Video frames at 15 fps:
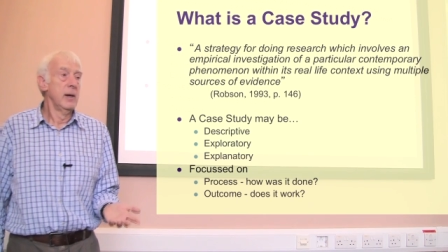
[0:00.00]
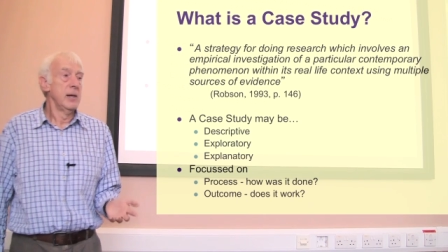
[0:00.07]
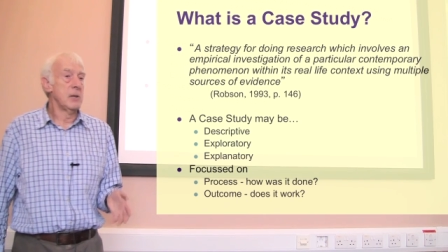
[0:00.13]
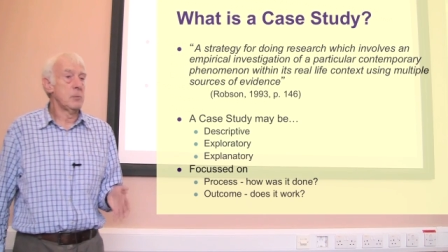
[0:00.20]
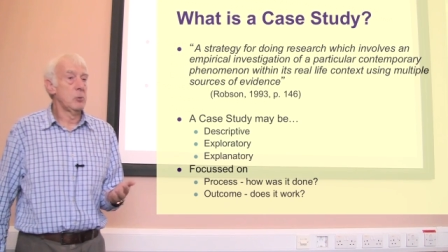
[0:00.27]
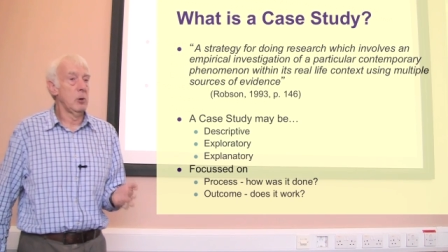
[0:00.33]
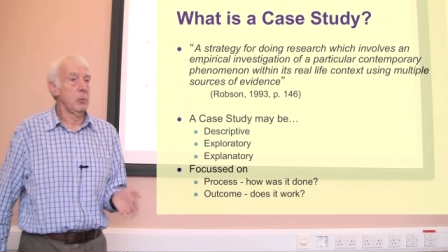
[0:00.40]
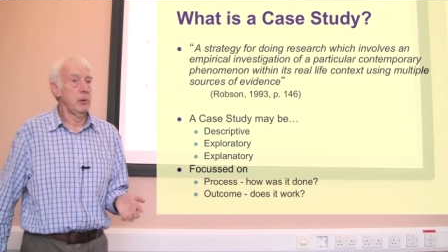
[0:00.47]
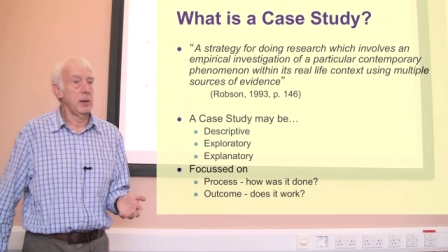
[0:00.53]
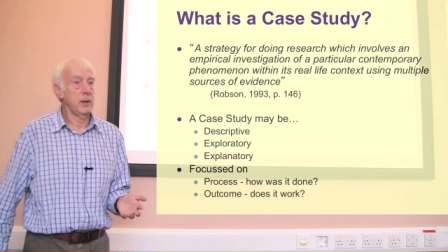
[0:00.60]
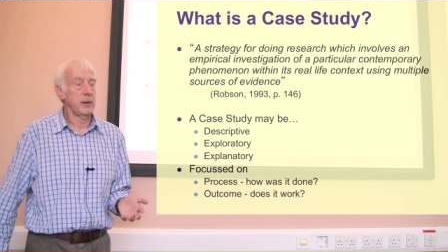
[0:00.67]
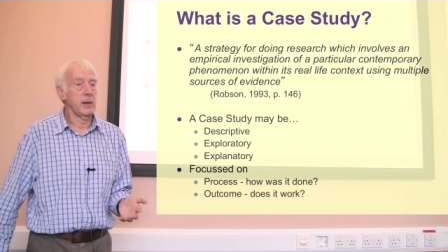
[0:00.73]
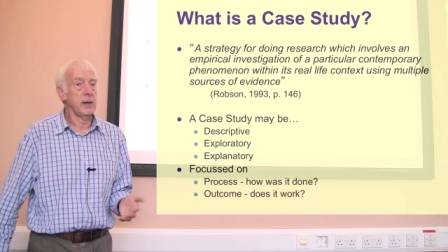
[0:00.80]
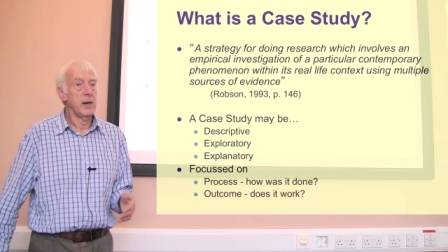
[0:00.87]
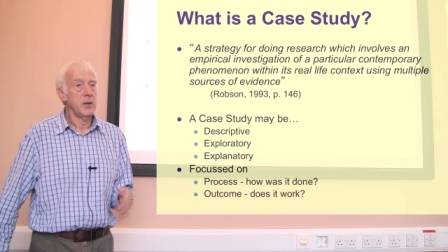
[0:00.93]
is probably
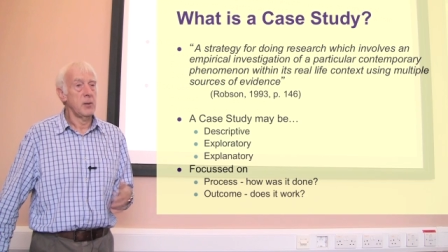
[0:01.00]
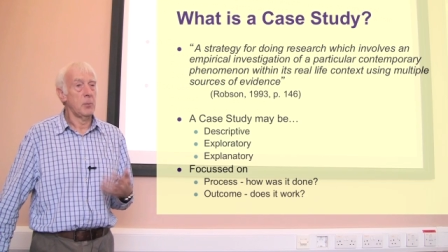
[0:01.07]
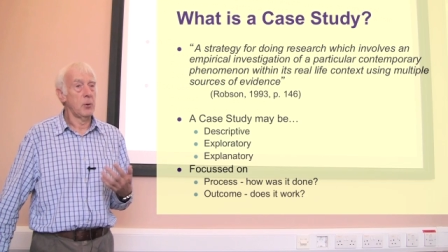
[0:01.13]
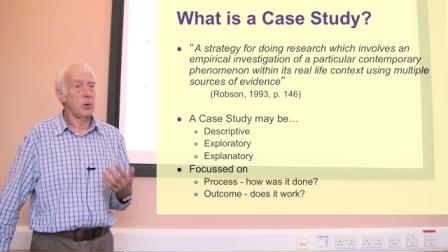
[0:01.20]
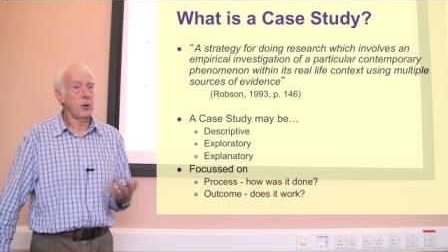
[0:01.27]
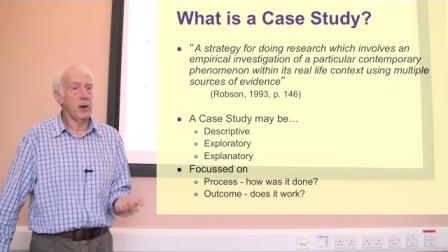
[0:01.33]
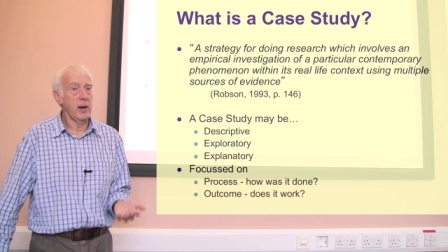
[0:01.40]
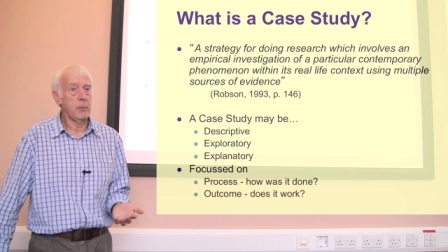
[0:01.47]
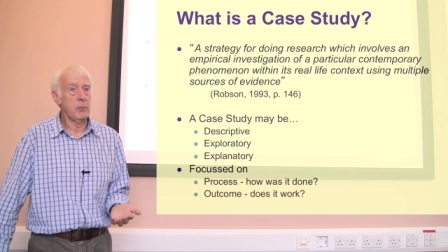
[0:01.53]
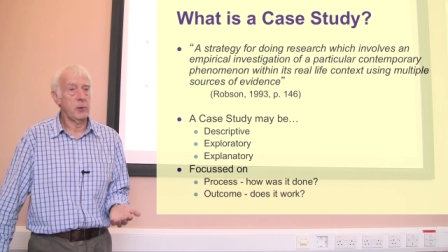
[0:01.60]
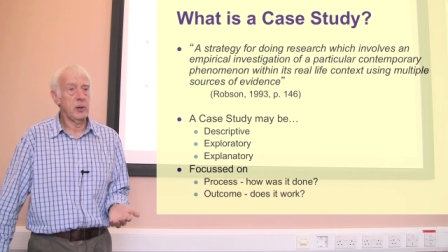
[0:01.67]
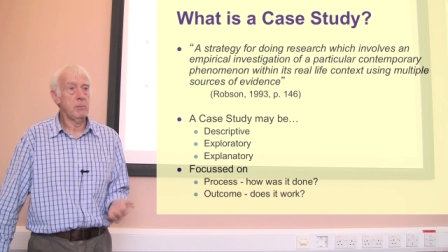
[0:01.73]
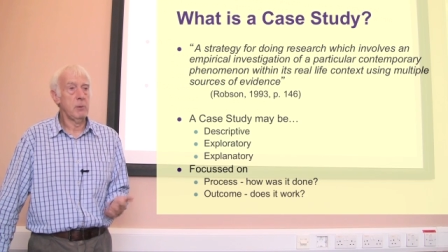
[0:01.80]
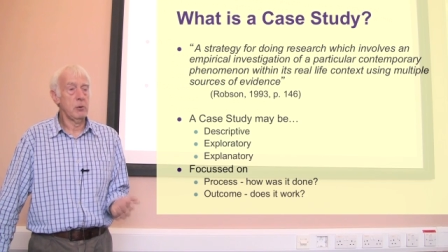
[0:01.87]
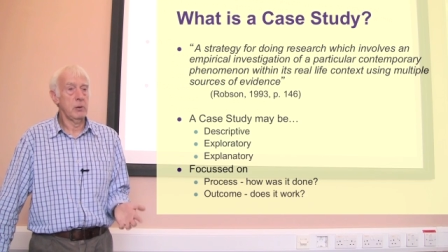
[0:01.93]
the
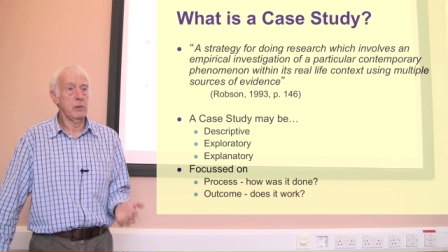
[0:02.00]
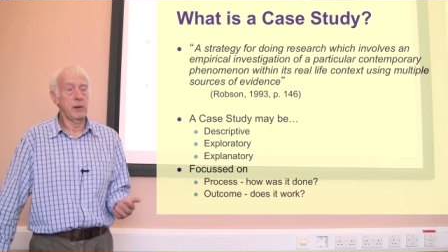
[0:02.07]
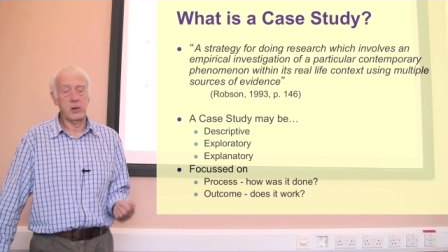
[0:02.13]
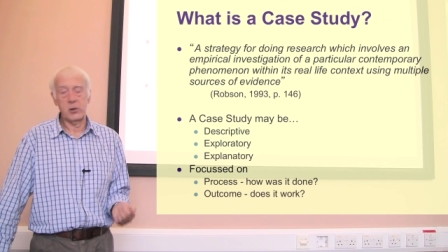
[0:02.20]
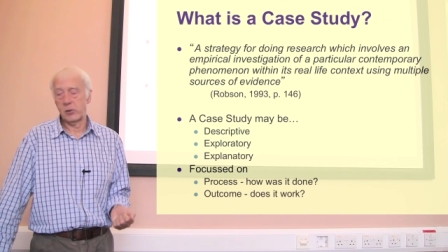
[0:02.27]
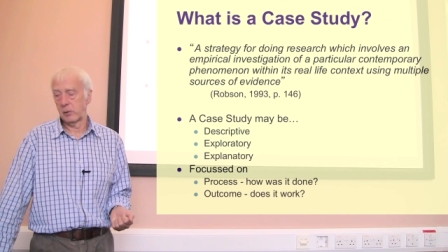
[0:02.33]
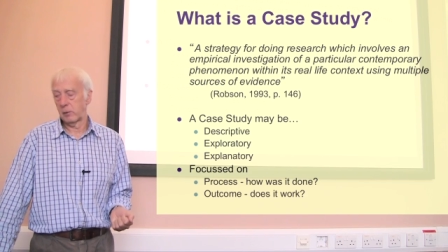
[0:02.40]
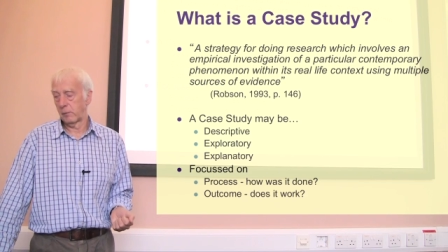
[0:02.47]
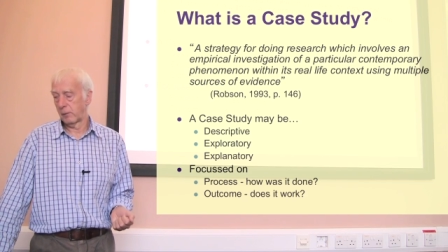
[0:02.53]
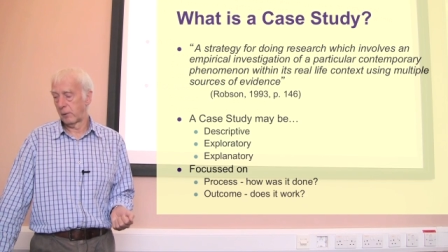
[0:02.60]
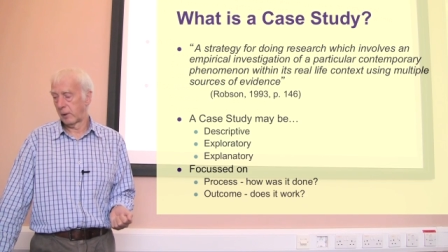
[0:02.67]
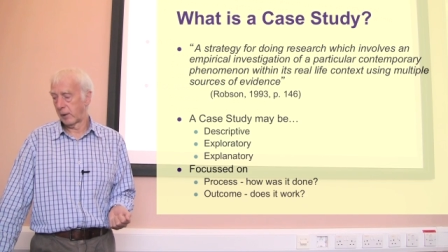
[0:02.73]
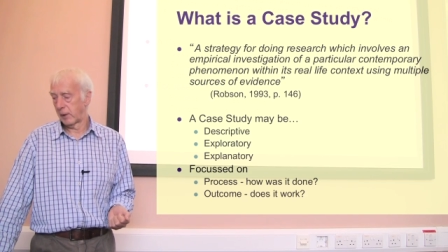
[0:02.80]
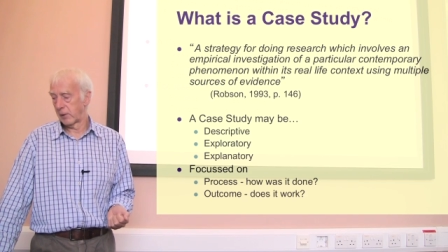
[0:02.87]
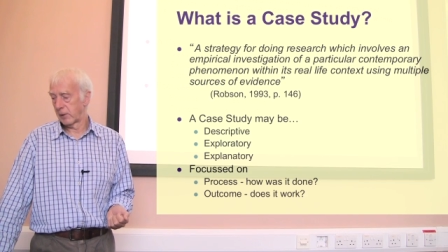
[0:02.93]
primary motivation for
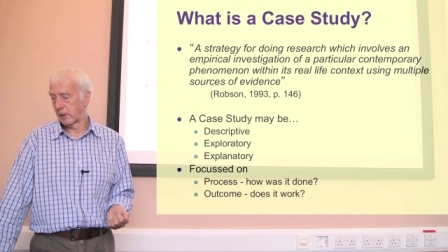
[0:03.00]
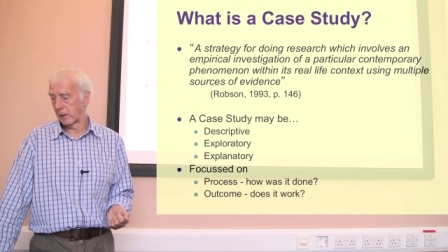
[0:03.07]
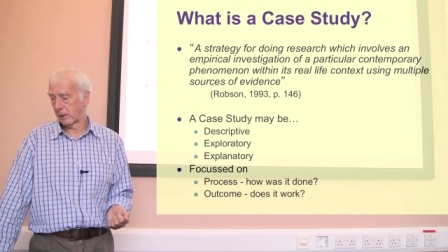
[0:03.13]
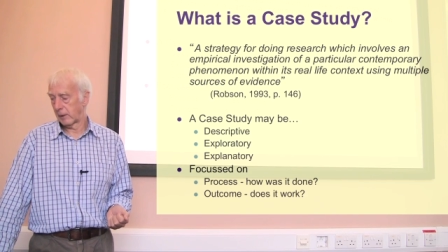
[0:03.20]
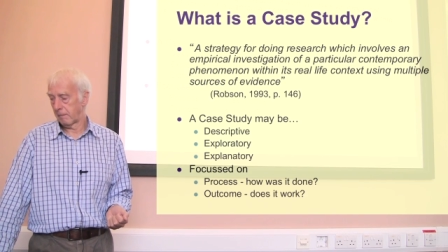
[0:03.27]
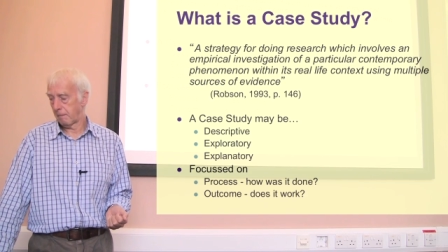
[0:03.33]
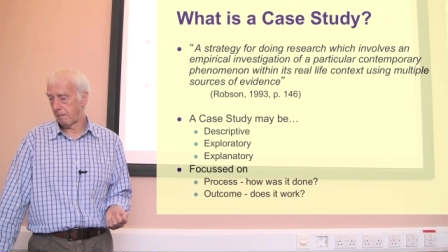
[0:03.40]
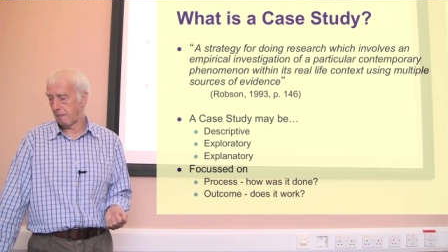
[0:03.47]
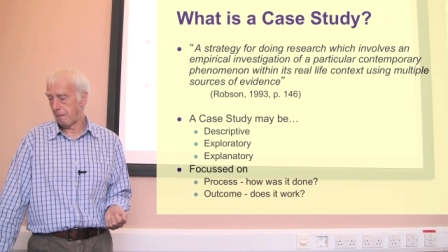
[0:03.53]
a case study.